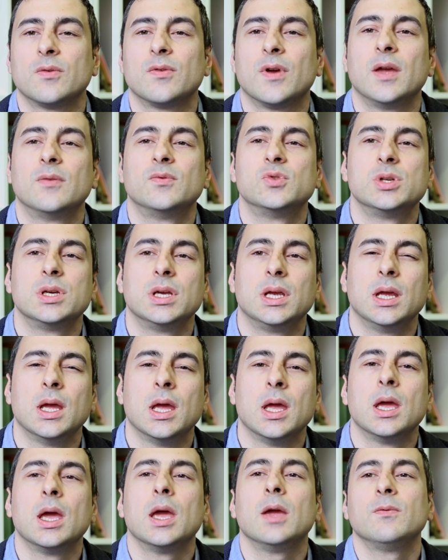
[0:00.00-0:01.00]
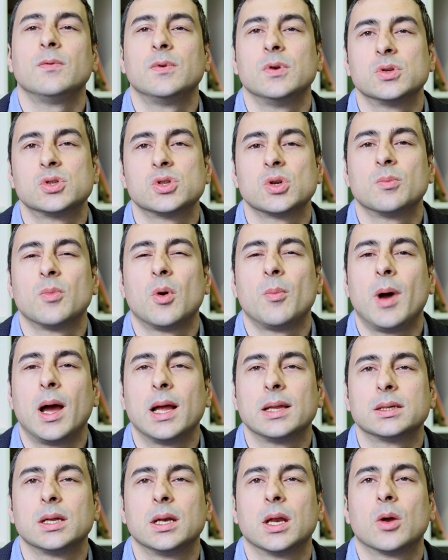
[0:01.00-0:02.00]
of 5G and future
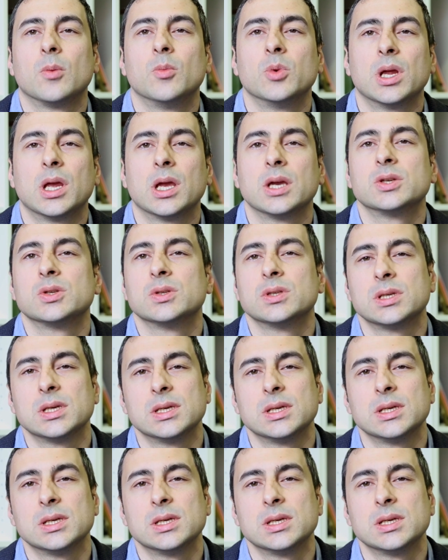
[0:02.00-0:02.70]
mobile telecommunication